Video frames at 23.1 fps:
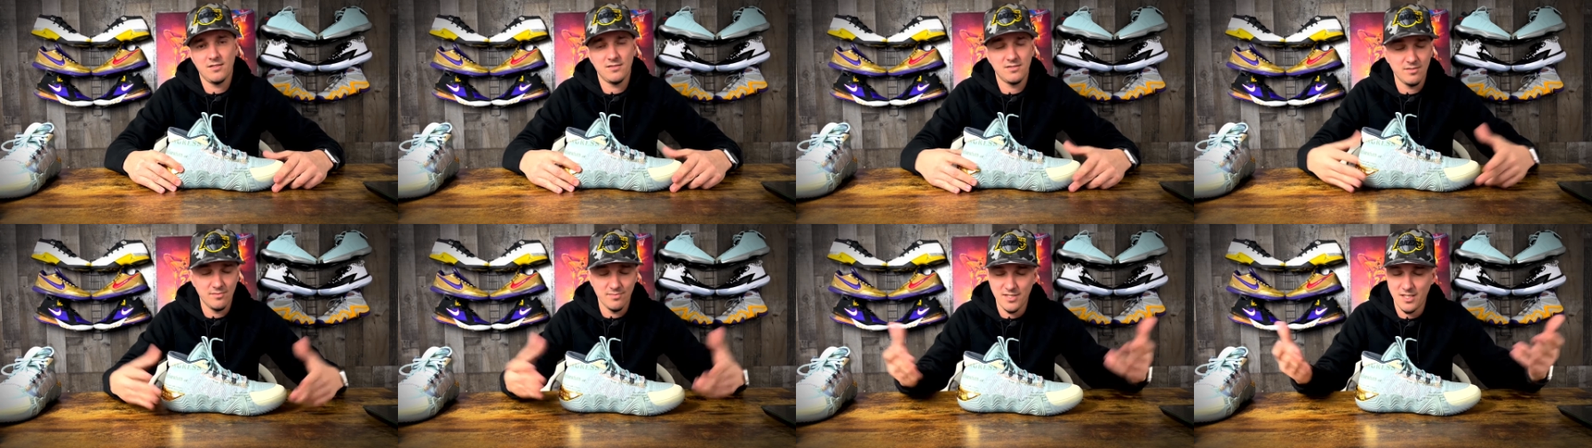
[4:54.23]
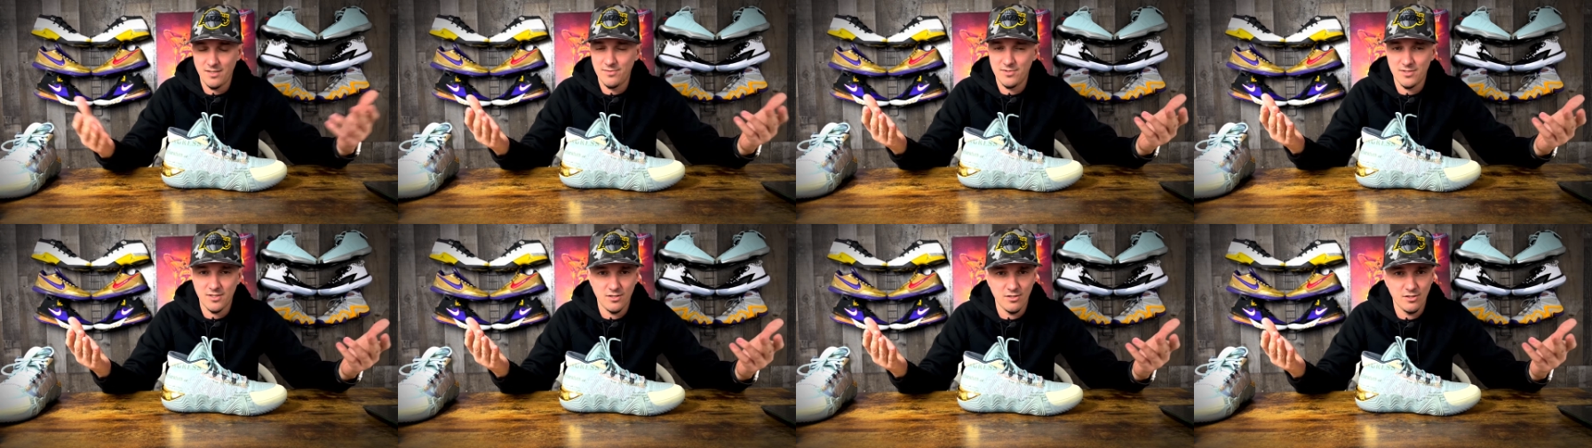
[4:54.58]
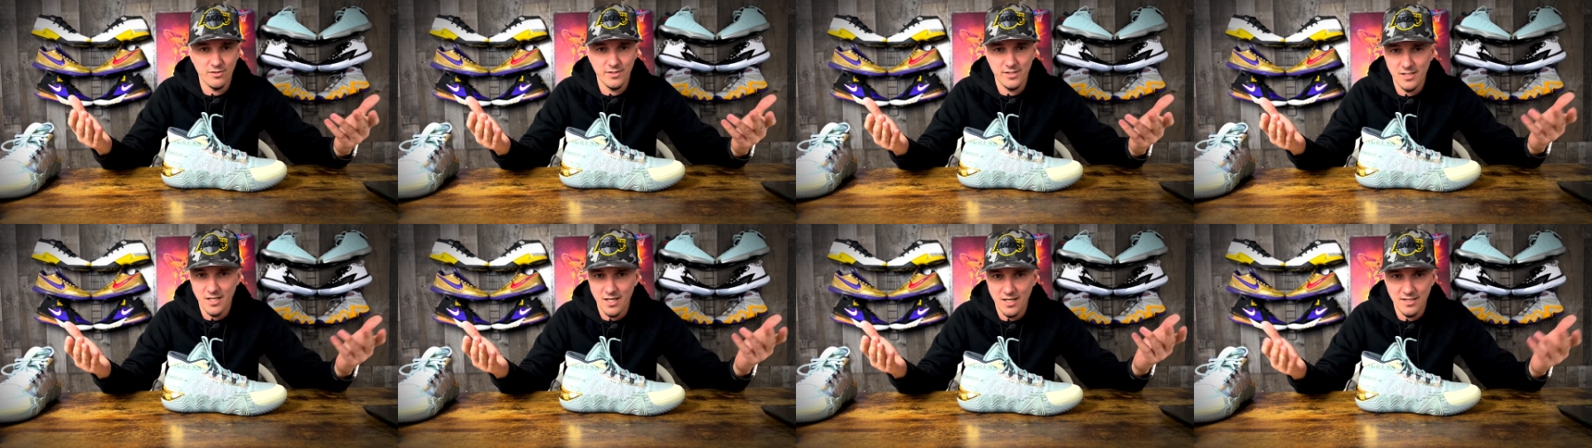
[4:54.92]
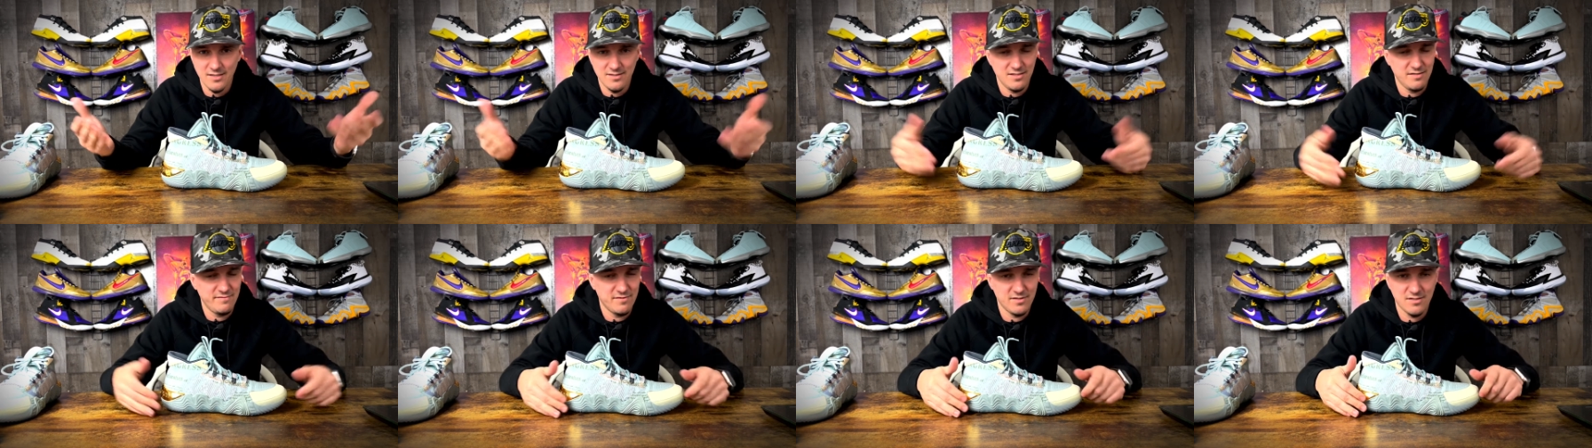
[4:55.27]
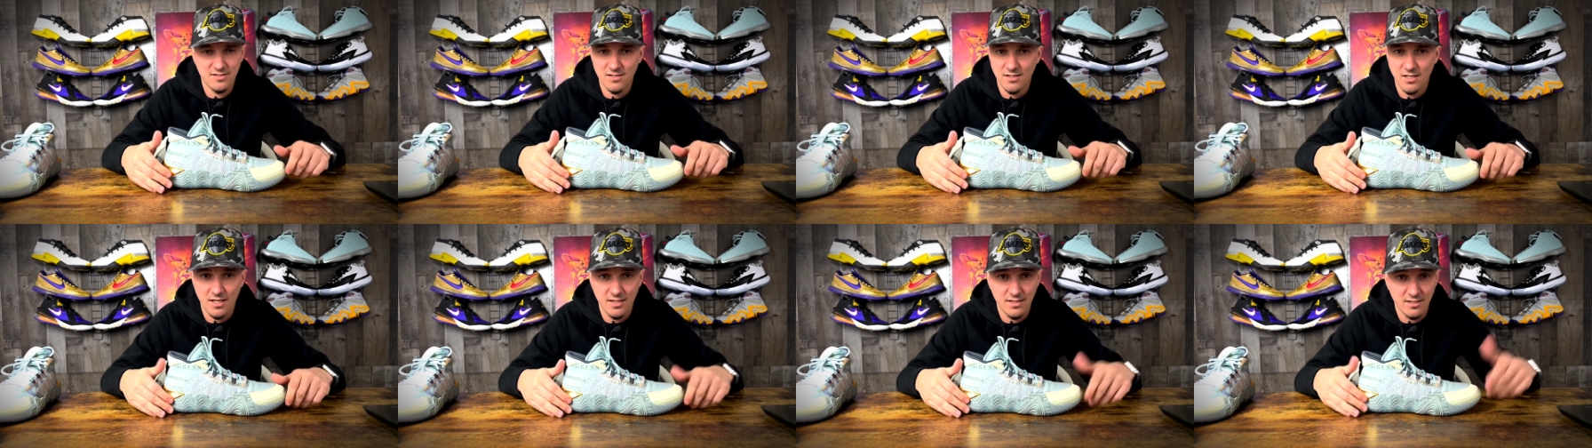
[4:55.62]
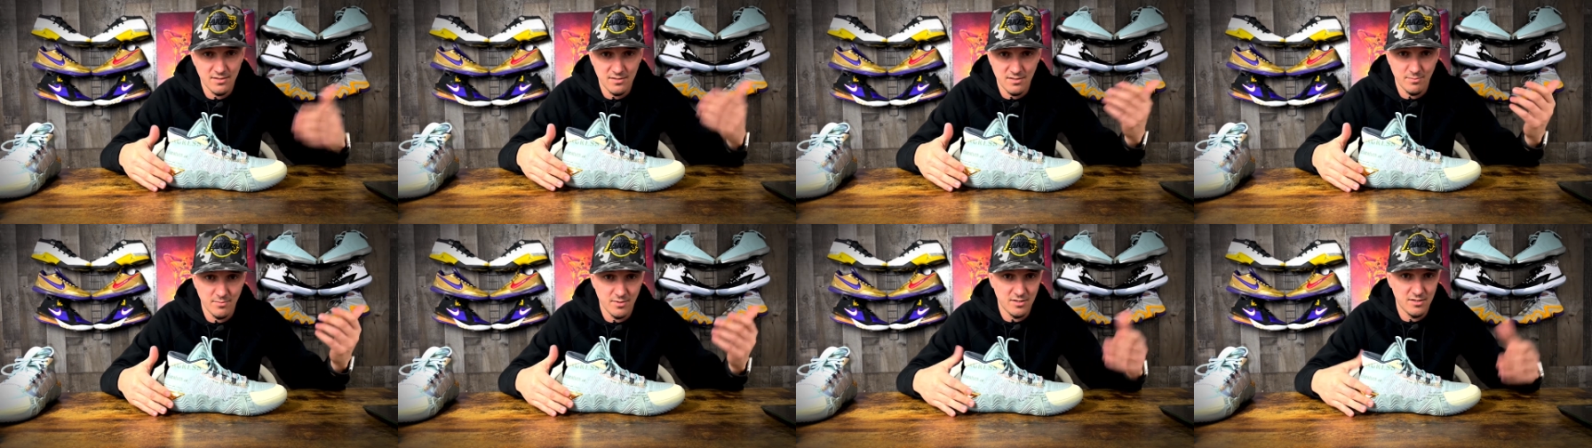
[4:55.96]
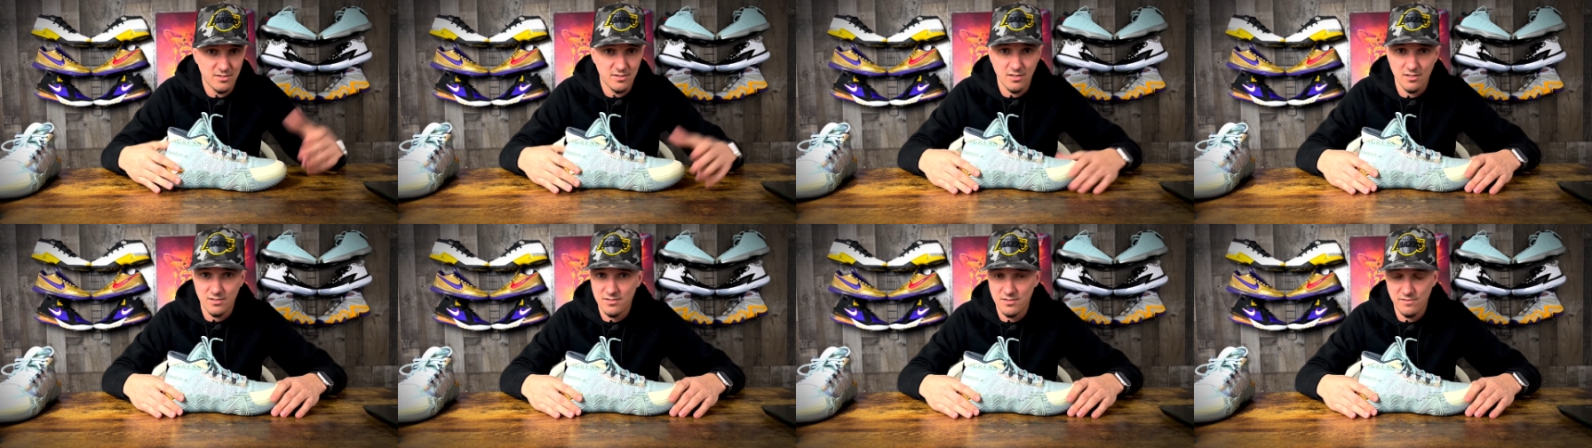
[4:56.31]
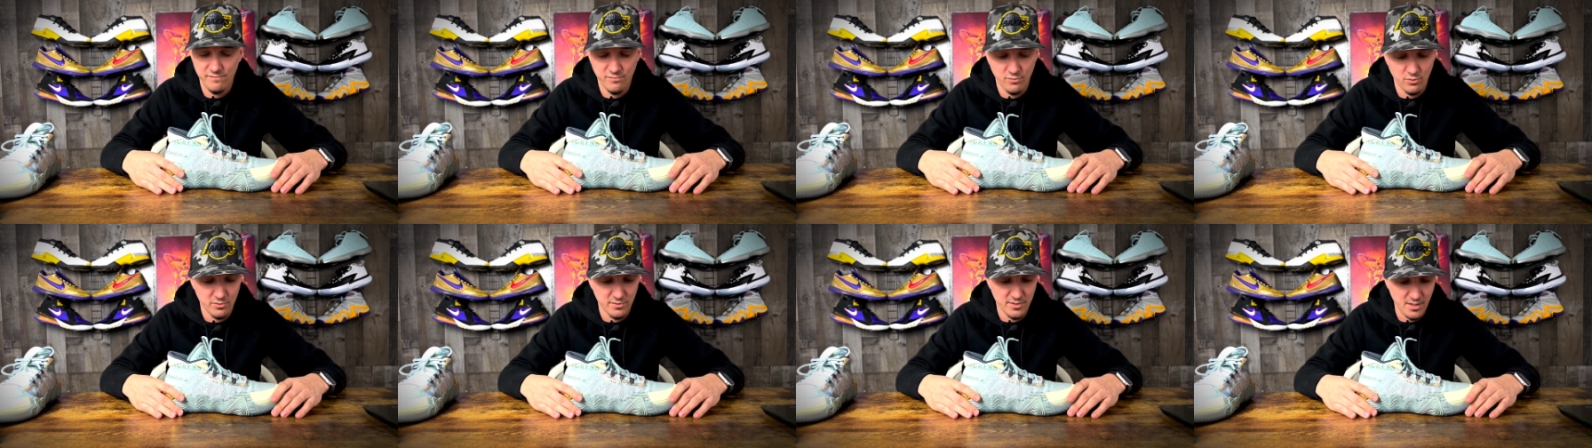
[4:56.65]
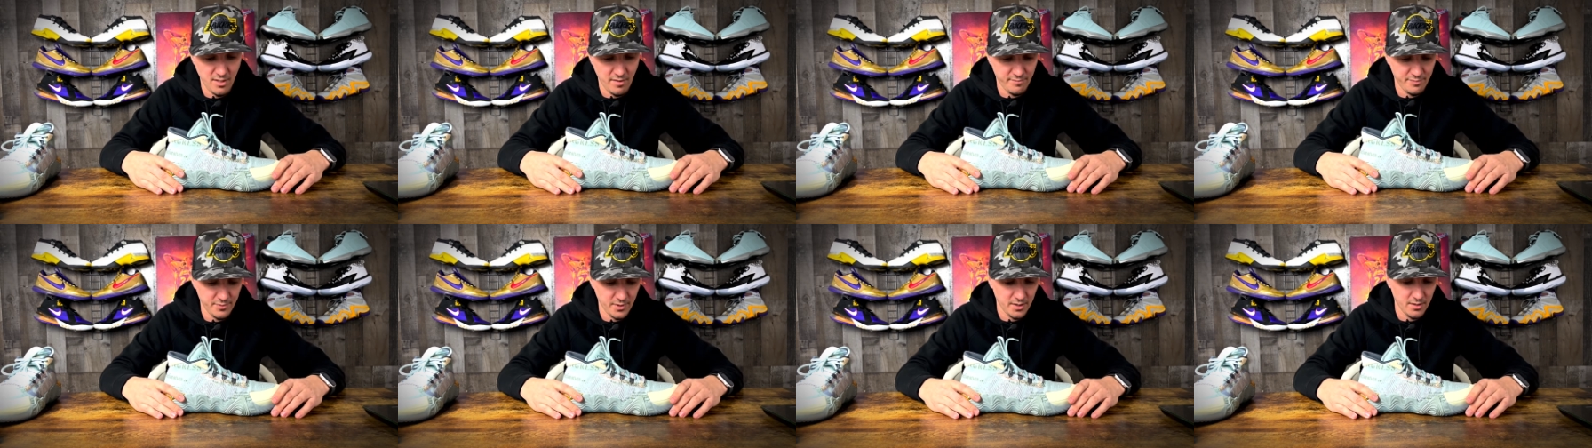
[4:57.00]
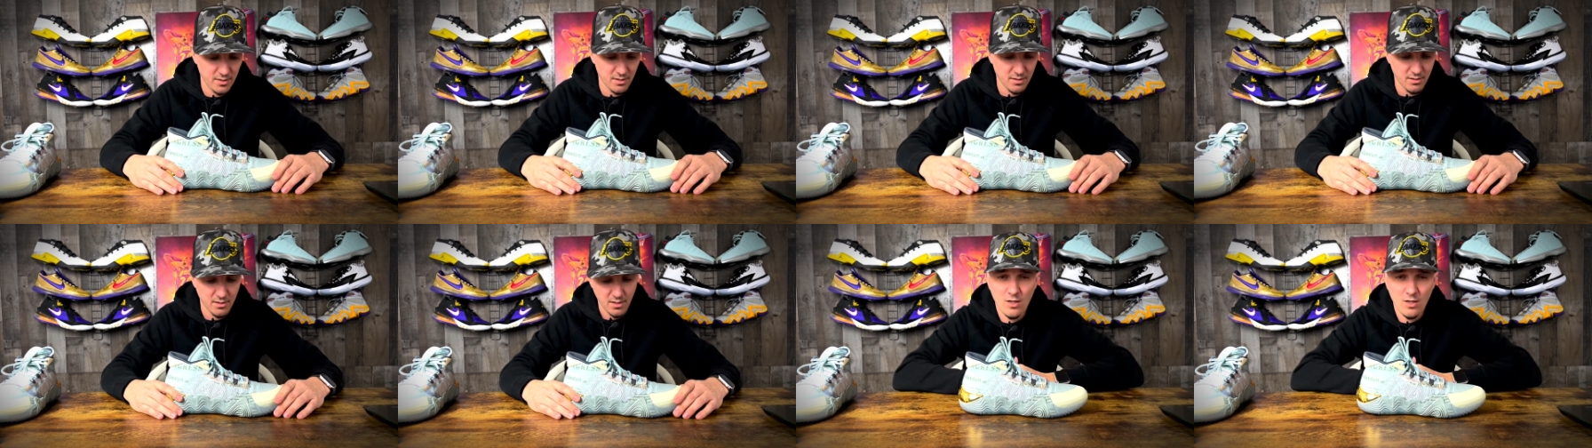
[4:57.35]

Sometimes the Curry Nines even slide on some of the dusty floors that I played on.